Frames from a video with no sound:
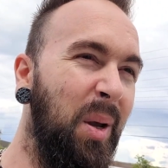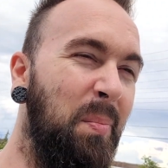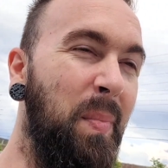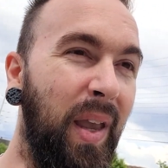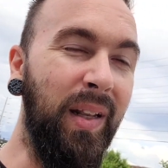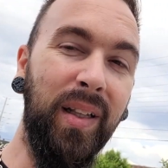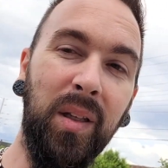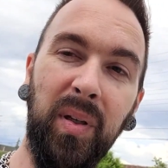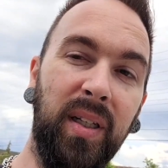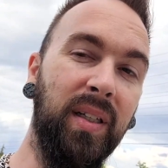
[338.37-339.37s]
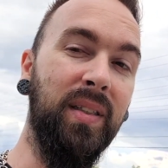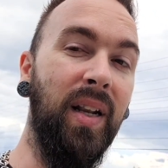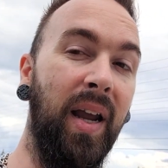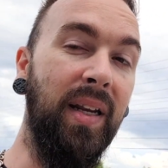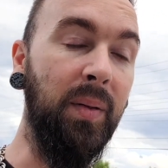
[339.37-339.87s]
mainly because
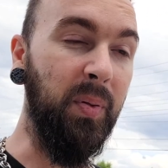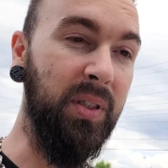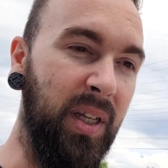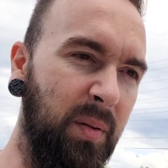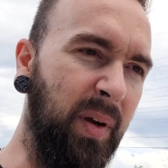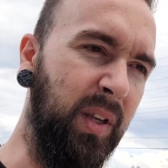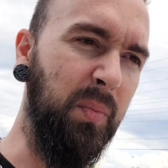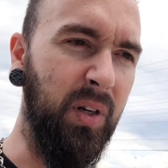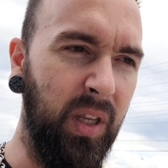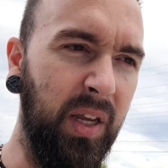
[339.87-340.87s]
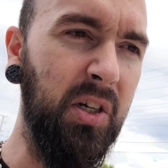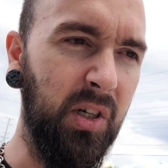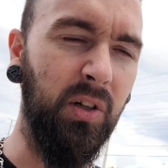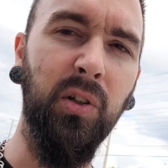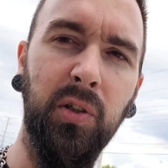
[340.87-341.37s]
90% of my
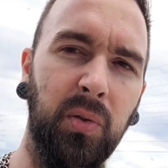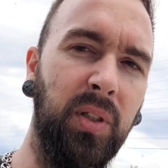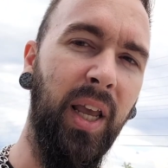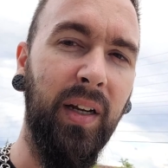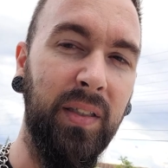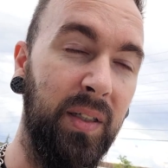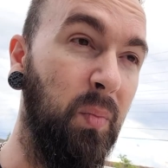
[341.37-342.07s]
communication goes through text.